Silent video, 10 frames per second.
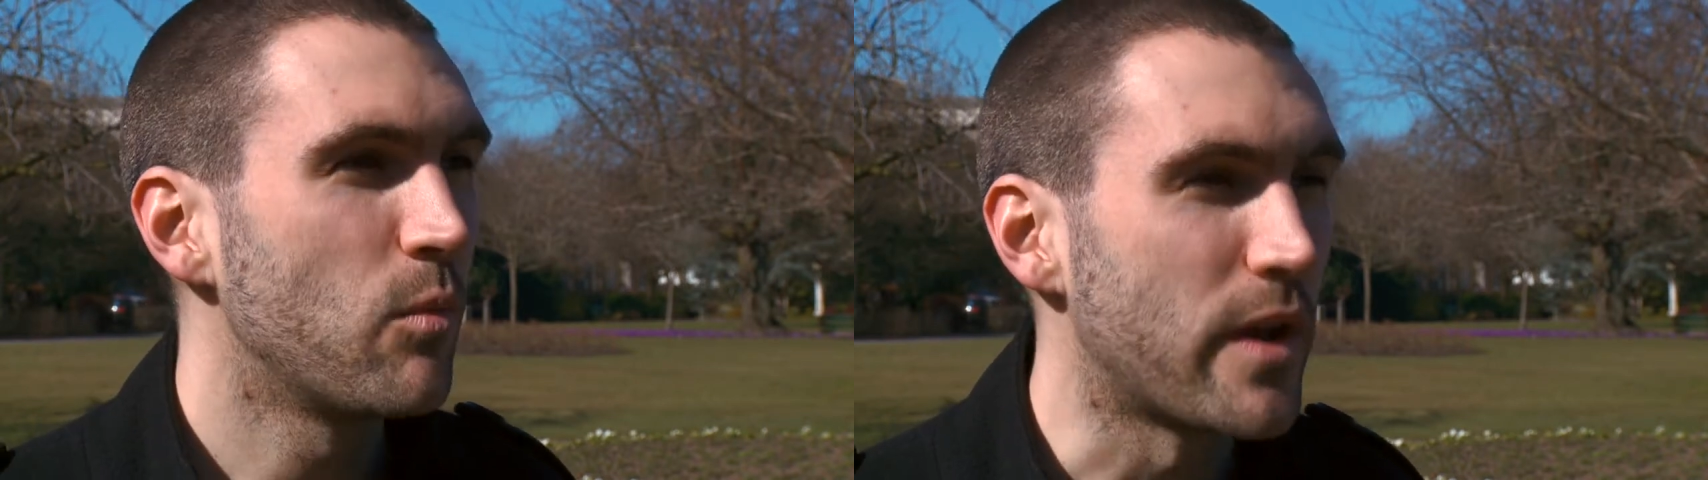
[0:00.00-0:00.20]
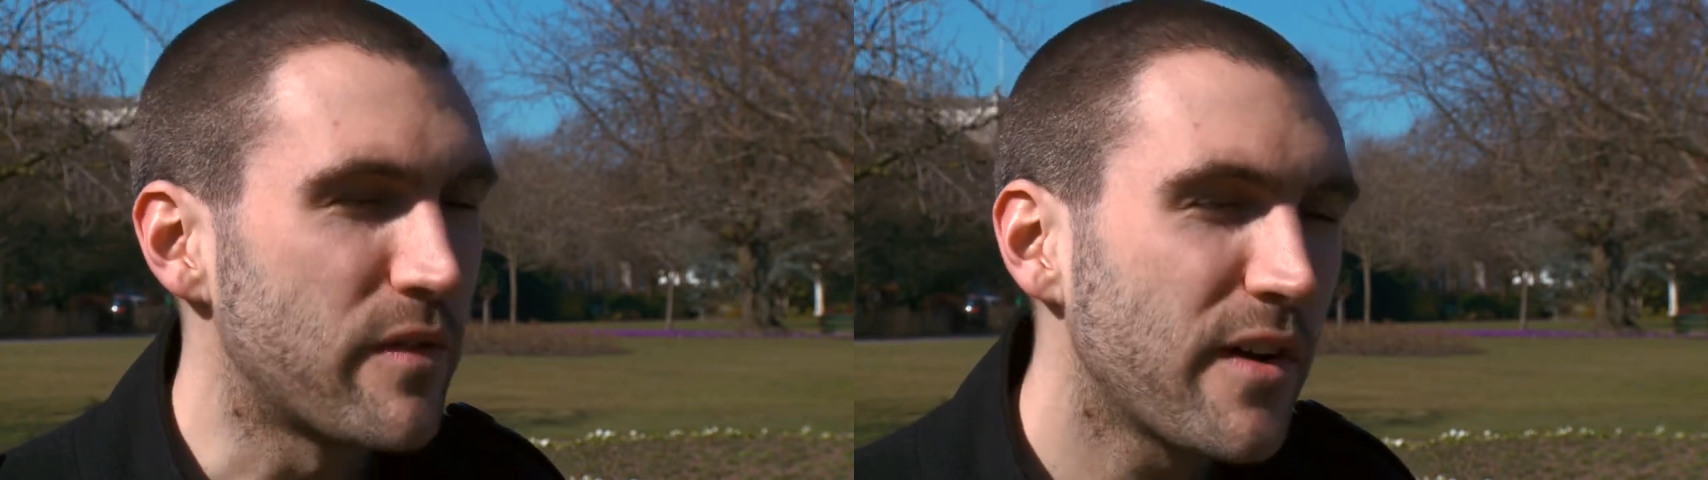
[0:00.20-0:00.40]

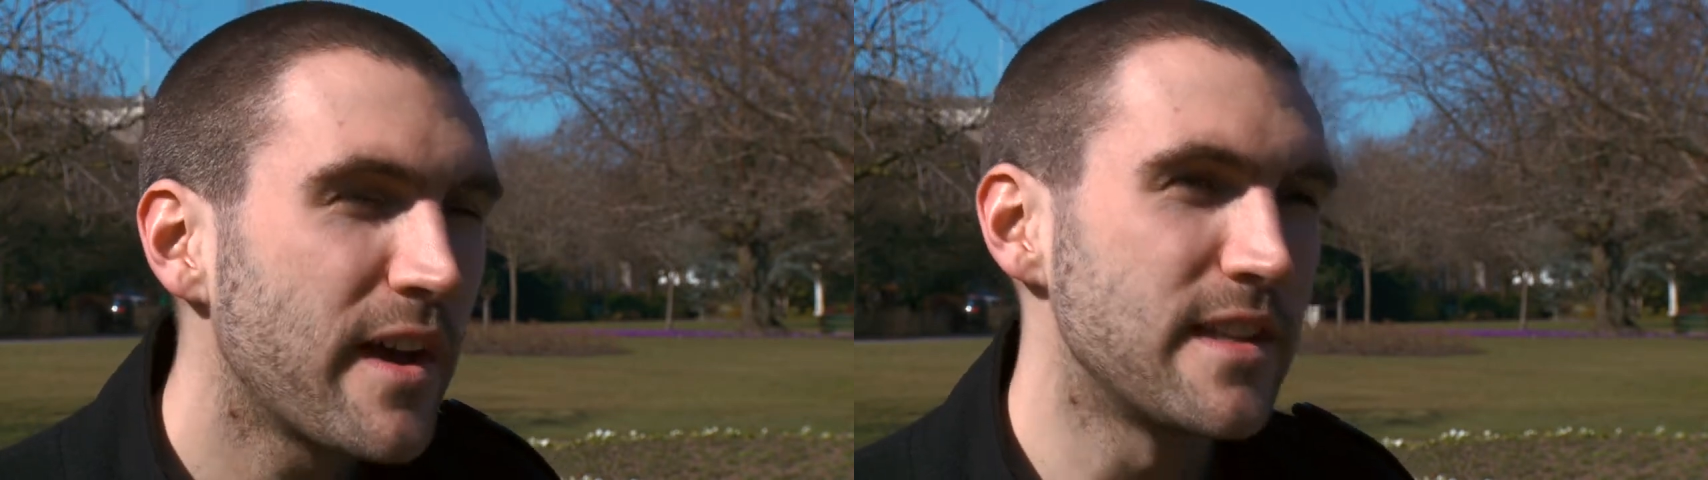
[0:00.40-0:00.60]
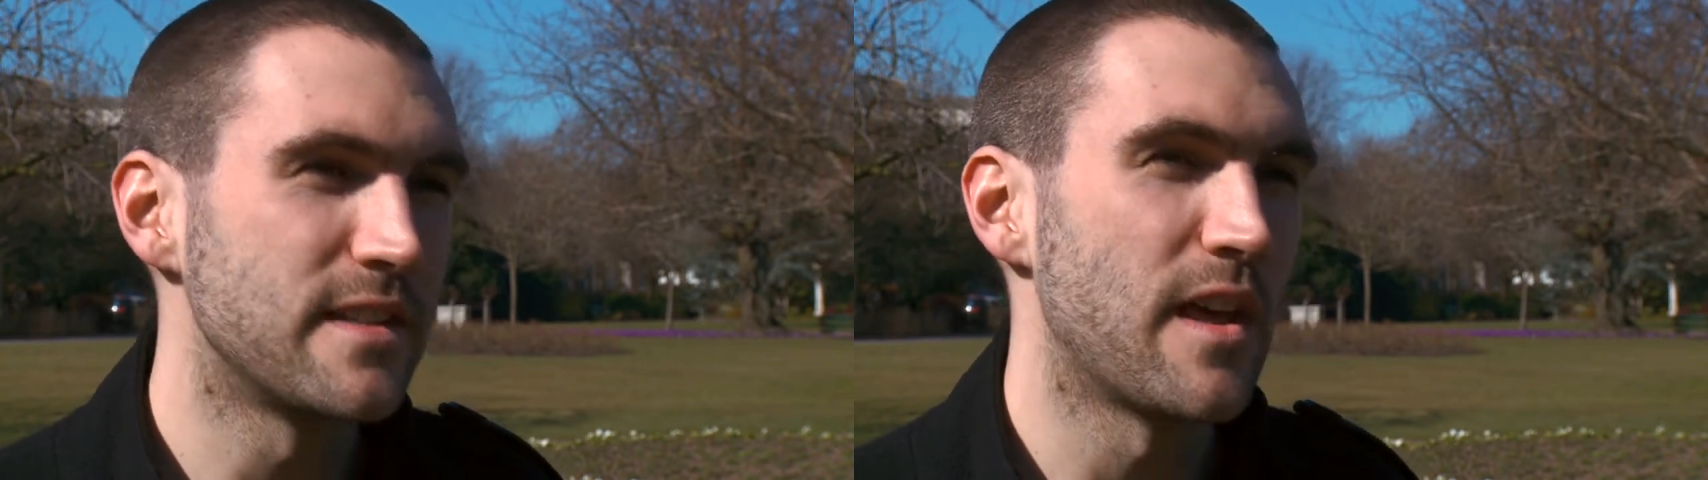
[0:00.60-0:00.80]
what you
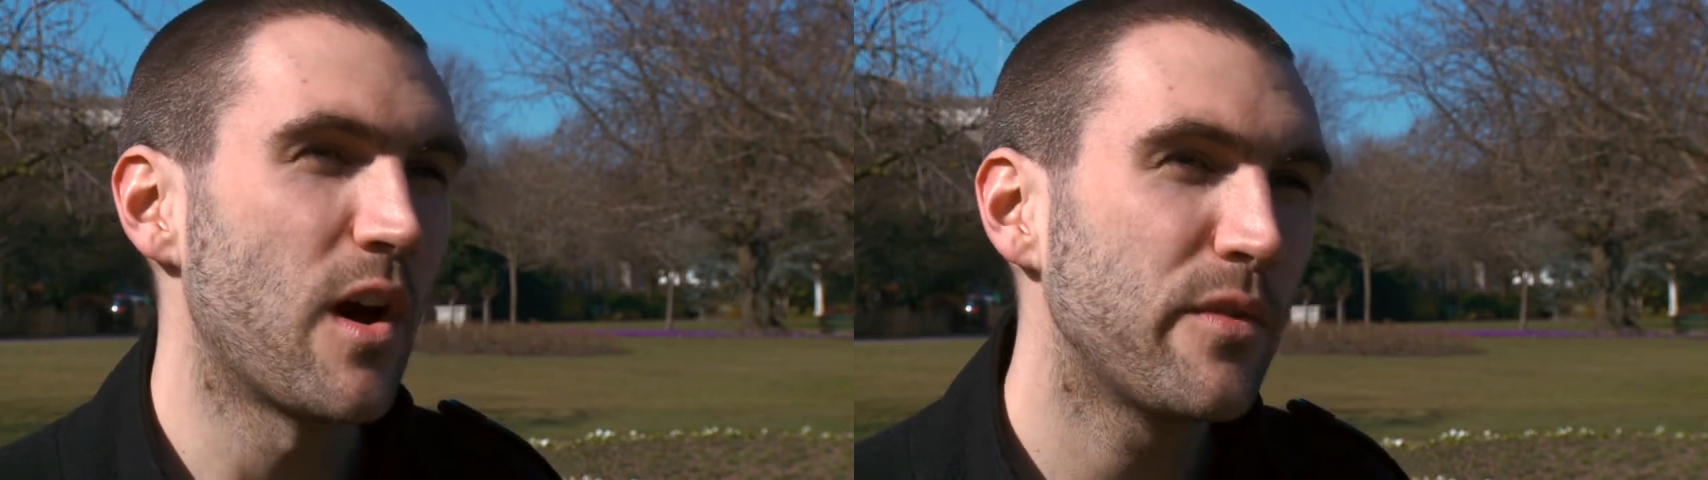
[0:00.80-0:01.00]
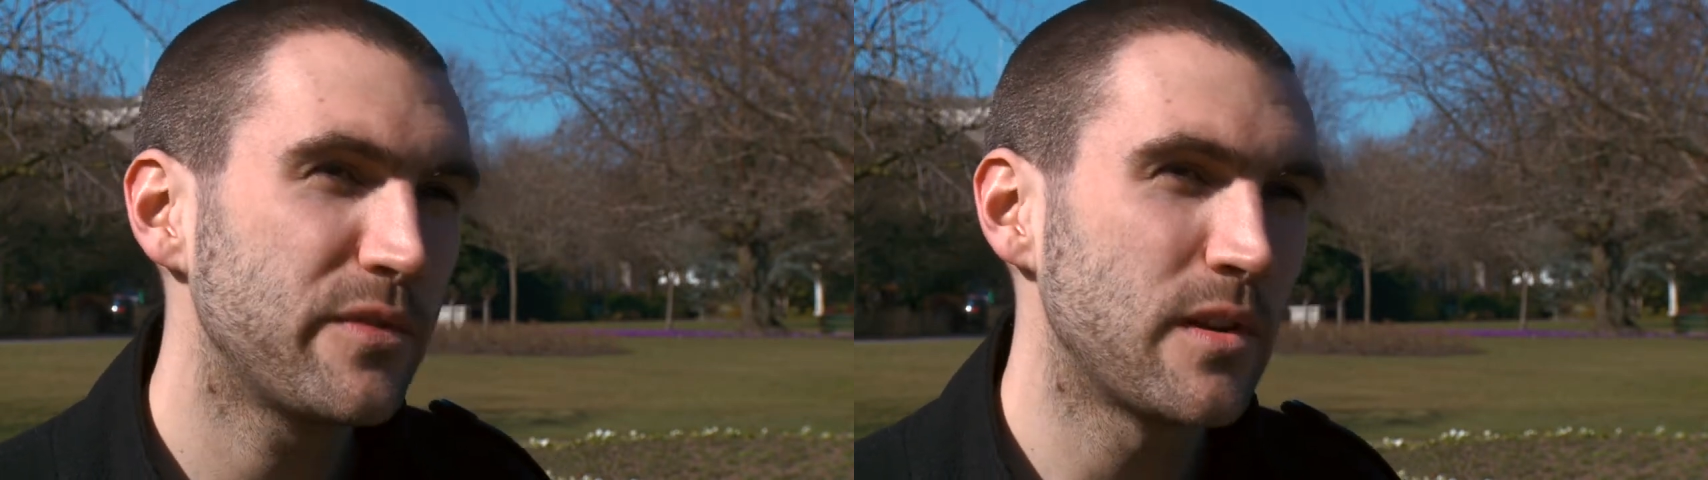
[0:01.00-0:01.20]
find is that
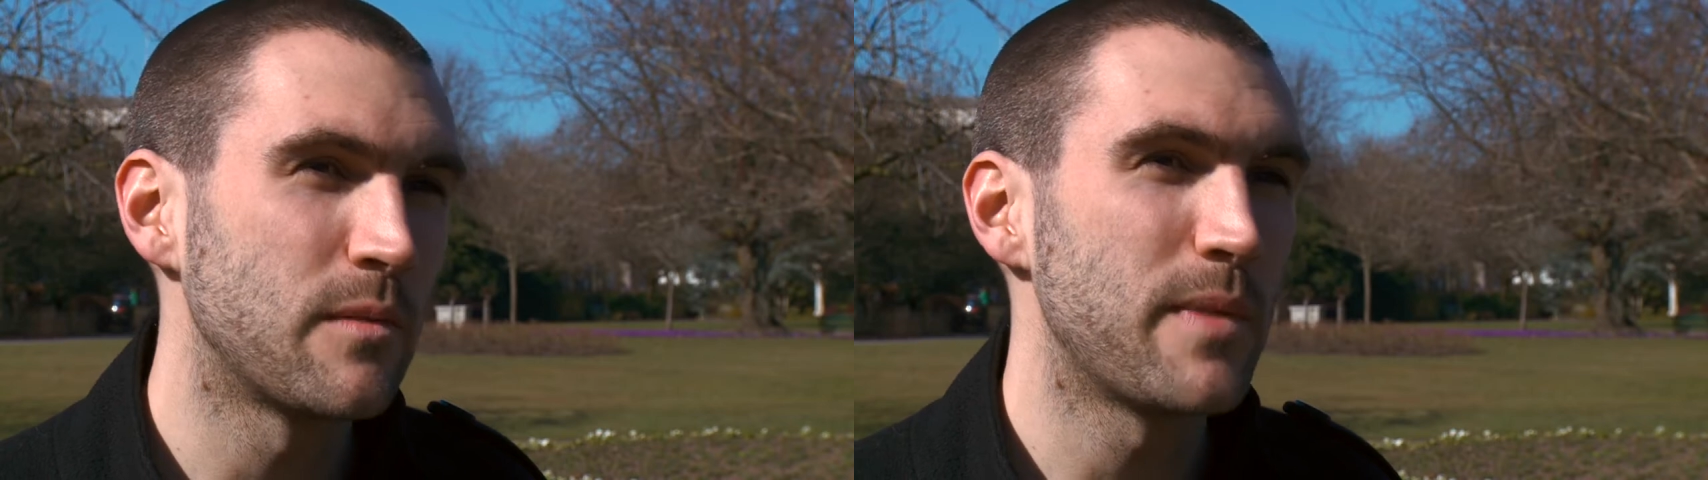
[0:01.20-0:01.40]
often